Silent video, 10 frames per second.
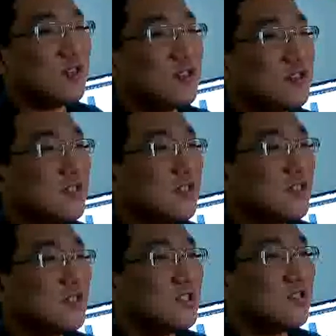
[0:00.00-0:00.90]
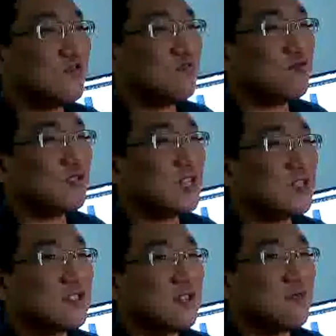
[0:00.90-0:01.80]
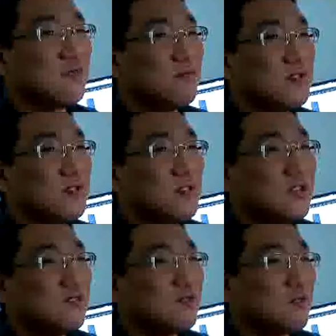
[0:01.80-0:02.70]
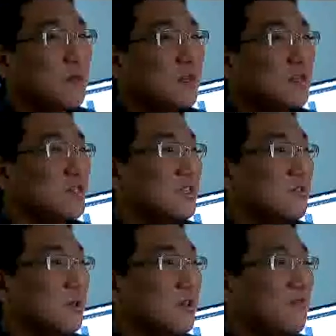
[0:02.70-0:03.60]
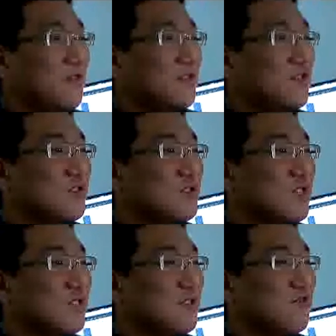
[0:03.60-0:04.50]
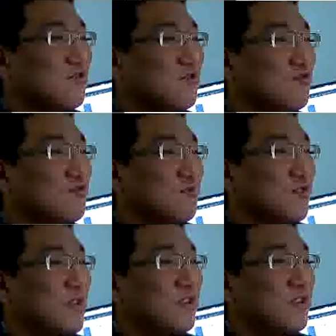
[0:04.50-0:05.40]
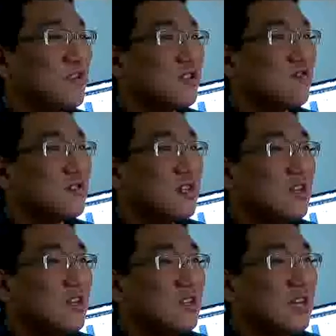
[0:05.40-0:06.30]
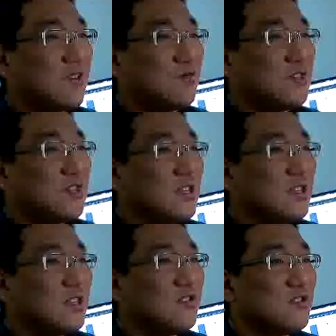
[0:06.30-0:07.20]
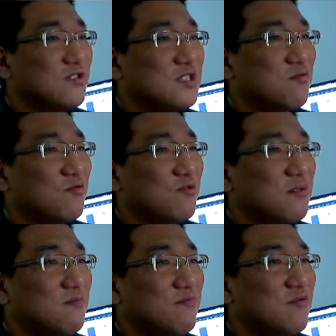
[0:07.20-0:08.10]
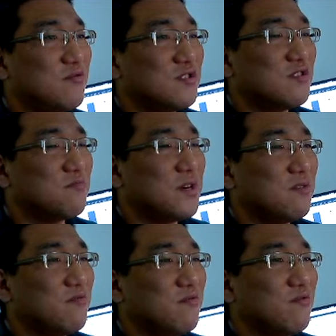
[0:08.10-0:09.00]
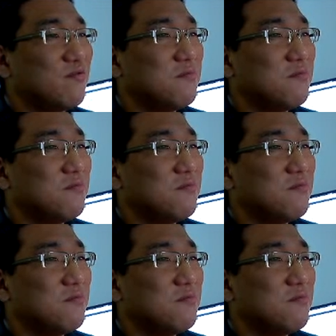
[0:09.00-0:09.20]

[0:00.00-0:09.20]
see this Ubuntu desktop. So the many features that you do use a PlayOnLinux, not only this program for the third-party program,